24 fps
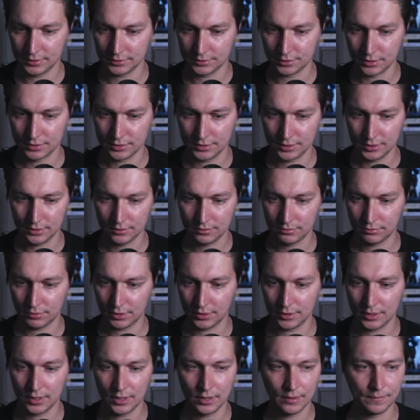can see right
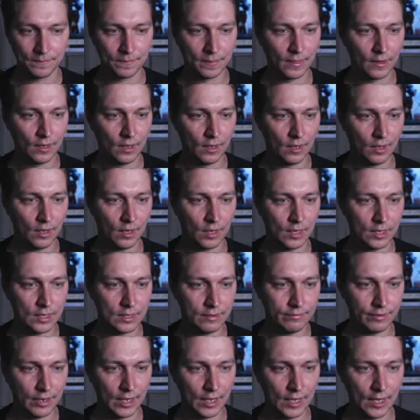here. If
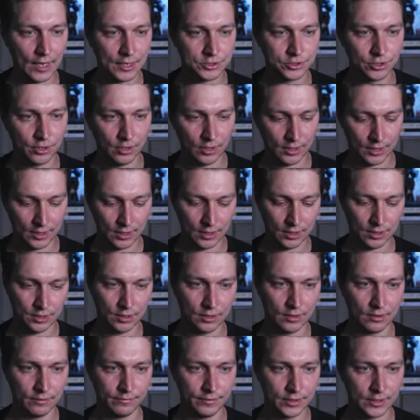I actually
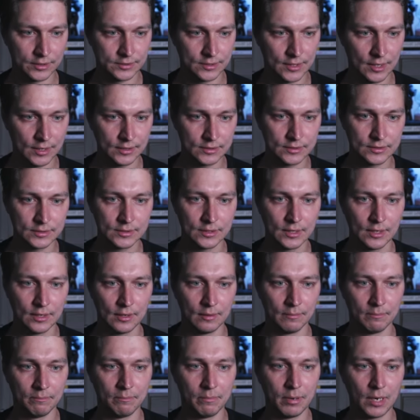fix this,
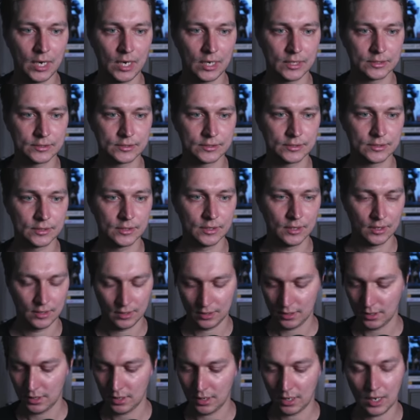but
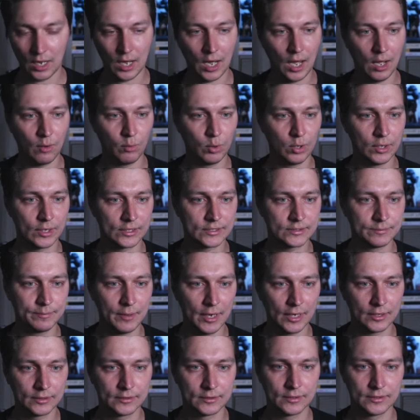I will
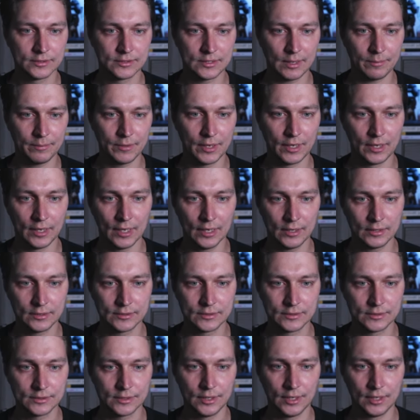expect something
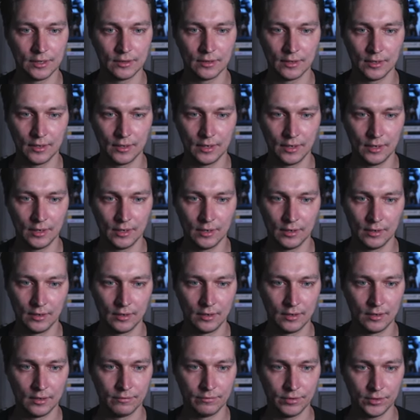else in the
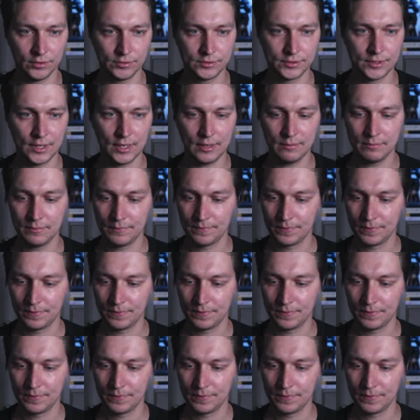first name,